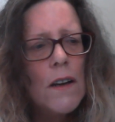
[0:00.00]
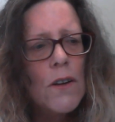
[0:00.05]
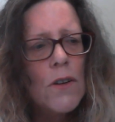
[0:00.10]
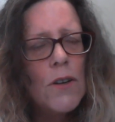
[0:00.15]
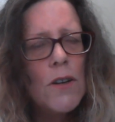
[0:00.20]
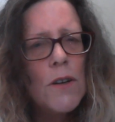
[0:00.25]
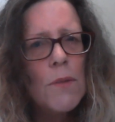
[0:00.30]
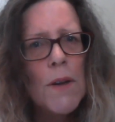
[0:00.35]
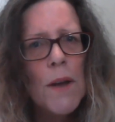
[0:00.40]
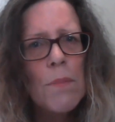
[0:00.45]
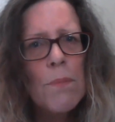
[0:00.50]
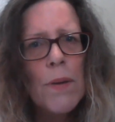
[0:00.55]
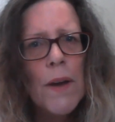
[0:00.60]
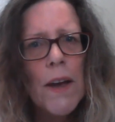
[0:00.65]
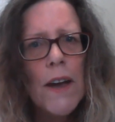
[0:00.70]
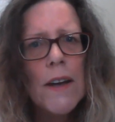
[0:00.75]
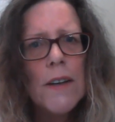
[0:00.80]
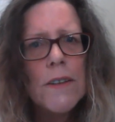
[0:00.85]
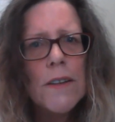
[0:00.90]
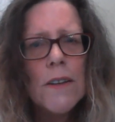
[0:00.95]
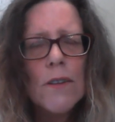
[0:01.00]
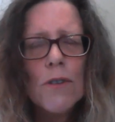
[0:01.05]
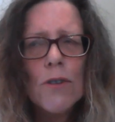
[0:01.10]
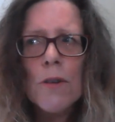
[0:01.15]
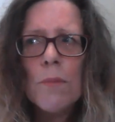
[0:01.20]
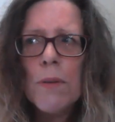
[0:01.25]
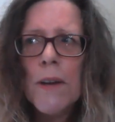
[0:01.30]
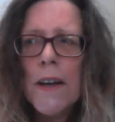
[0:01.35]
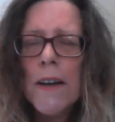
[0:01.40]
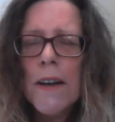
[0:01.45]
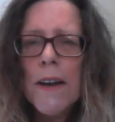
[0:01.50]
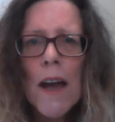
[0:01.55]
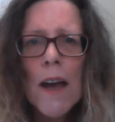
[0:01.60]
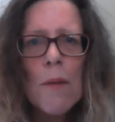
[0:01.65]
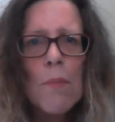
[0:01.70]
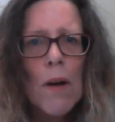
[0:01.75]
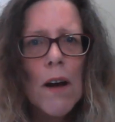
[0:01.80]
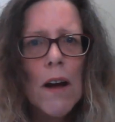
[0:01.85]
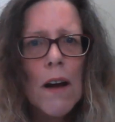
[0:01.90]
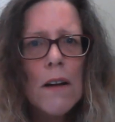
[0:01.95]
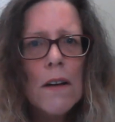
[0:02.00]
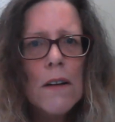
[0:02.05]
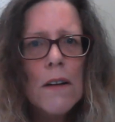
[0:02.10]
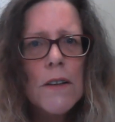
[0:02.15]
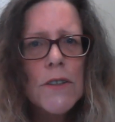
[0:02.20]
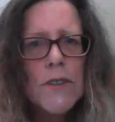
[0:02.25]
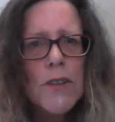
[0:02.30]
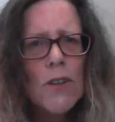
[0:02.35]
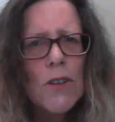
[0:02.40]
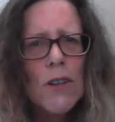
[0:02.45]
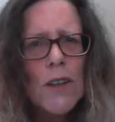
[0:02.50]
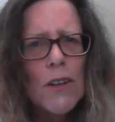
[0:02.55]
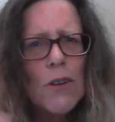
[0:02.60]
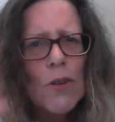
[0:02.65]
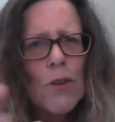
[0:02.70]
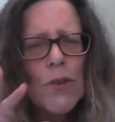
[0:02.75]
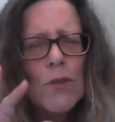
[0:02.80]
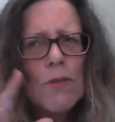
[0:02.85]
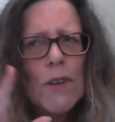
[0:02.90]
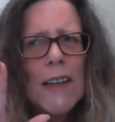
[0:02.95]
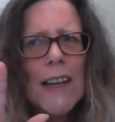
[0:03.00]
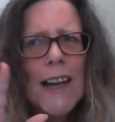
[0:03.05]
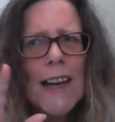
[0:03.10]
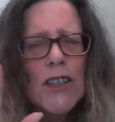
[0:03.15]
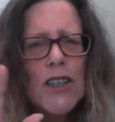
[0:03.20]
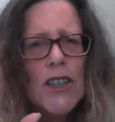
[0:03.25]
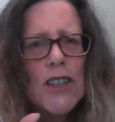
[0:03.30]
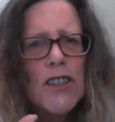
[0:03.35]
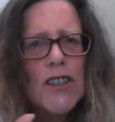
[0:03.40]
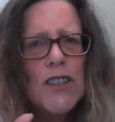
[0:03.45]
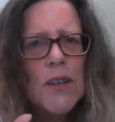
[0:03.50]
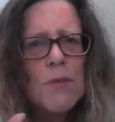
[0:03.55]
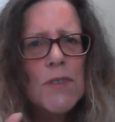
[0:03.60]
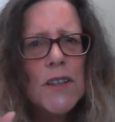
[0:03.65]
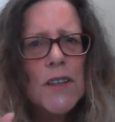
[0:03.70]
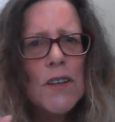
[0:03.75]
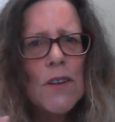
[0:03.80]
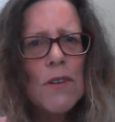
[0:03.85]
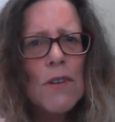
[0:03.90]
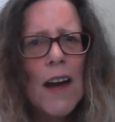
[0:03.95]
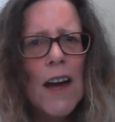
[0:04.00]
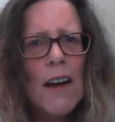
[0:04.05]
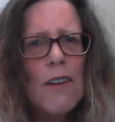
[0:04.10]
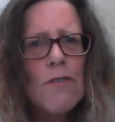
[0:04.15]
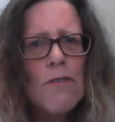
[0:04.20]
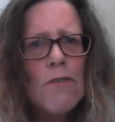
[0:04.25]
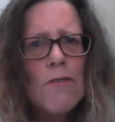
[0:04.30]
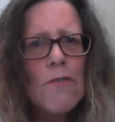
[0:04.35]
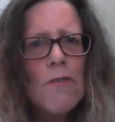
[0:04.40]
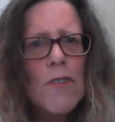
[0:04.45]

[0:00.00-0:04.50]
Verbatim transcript: Could it be a pet? Could it be a neighbour? So look at all the relationships that you have.